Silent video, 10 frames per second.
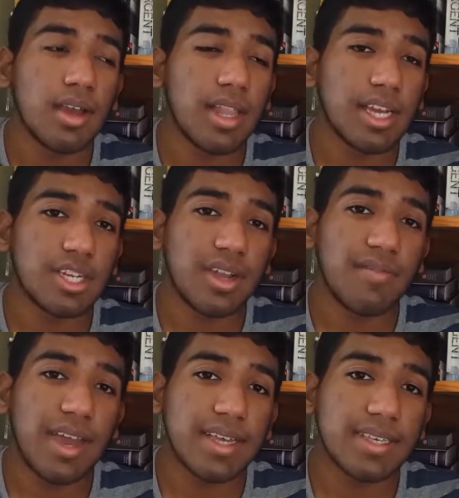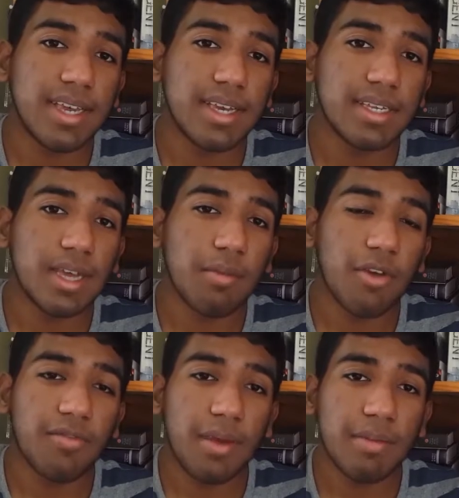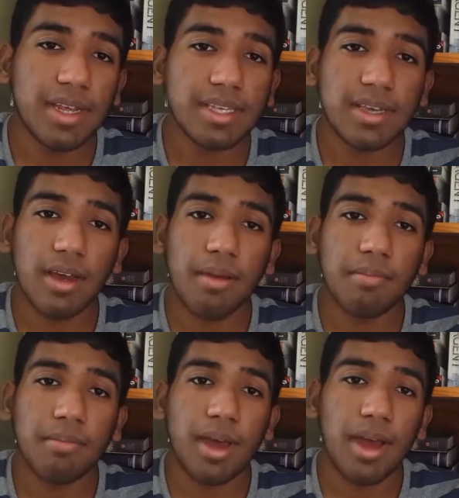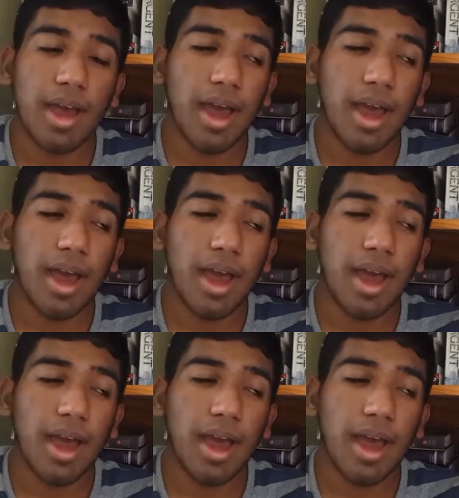collection of essays about feminism